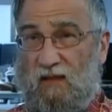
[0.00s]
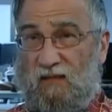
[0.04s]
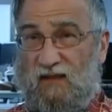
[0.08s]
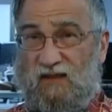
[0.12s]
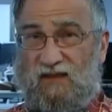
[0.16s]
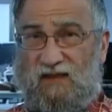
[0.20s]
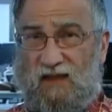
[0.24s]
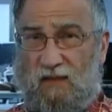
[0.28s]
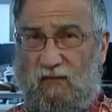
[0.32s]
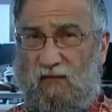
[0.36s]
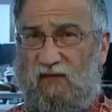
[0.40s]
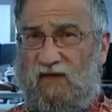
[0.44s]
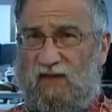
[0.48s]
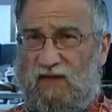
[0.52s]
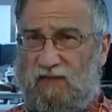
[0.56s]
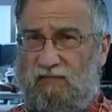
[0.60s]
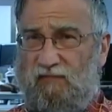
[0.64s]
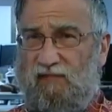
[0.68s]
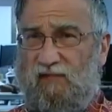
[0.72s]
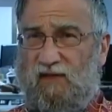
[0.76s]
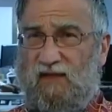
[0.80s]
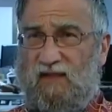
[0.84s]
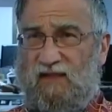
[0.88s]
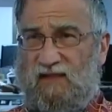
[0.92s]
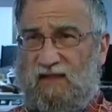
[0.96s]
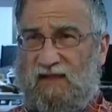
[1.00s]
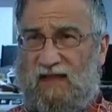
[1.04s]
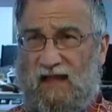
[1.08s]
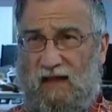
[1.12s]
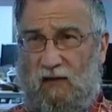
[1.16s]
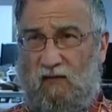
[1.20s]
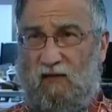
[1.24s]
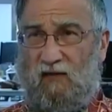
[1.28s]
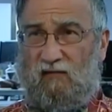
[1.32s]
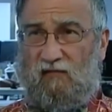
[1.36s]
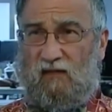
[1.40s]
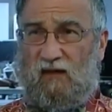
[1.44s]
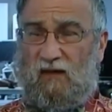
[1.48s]
I mean, some of his prints
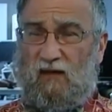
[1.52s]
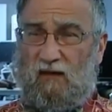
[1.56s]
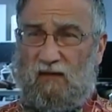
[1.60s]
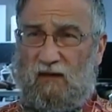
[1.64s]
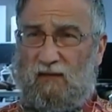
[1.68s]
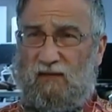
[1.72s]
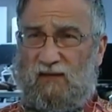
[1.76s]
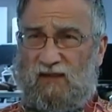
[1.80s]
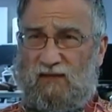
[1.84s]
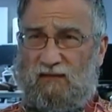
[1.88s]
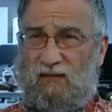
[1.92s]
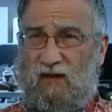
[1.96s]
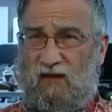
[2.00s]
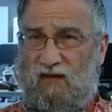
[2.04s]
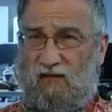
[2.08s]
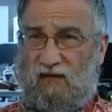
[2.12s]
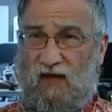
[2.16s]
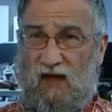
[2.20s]
now are the best part